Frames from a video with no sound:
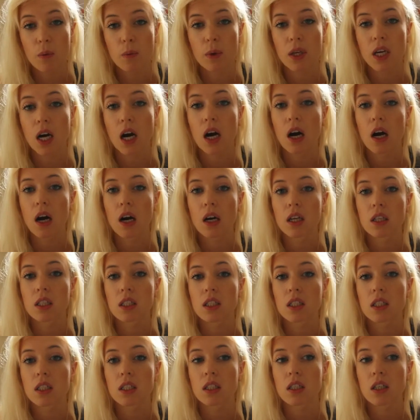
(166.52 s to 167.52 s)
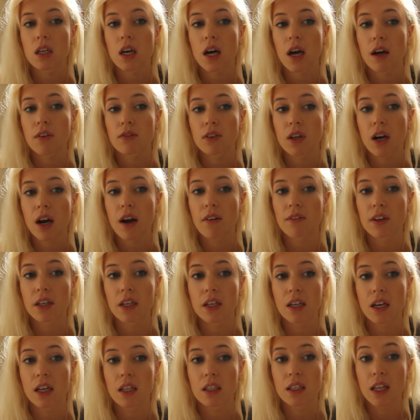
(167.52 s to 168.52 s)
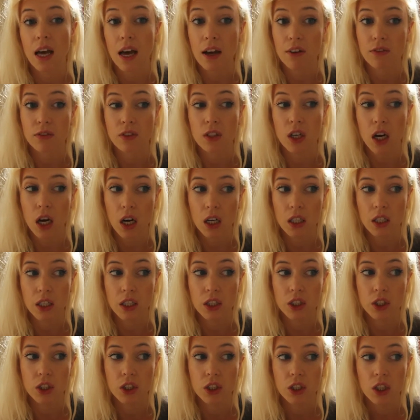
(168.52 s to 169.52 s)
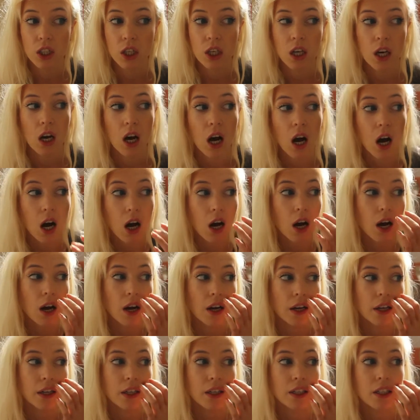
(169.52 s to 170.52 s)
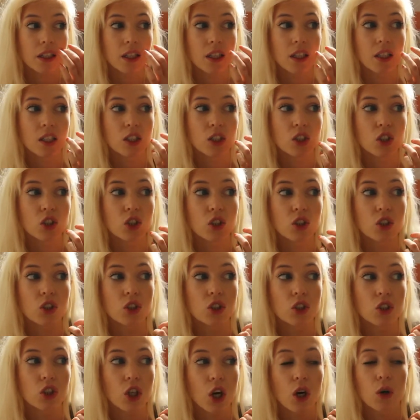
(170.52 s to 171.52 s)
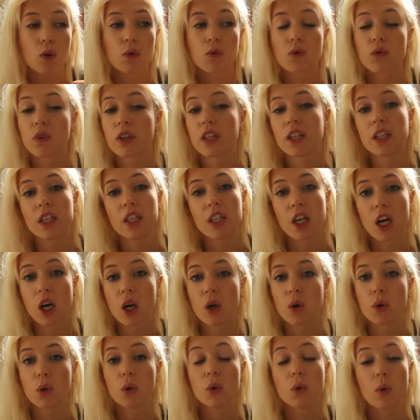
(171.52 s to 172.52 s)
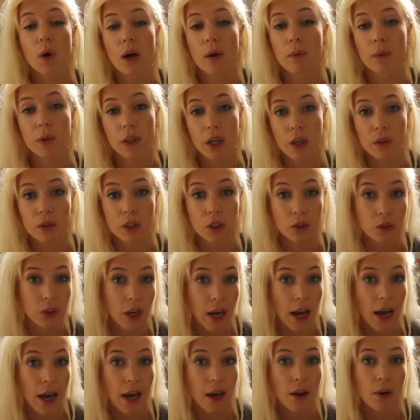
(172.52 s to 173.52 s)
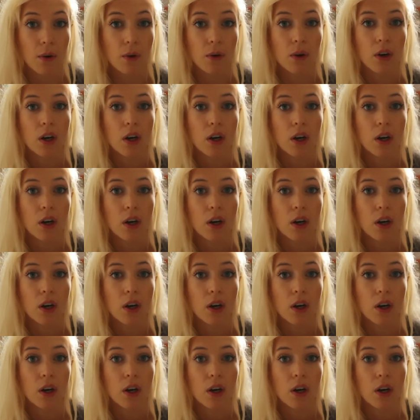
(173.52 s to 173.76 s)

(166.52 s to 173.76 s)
because after having left college, I don't really know who I would go to now.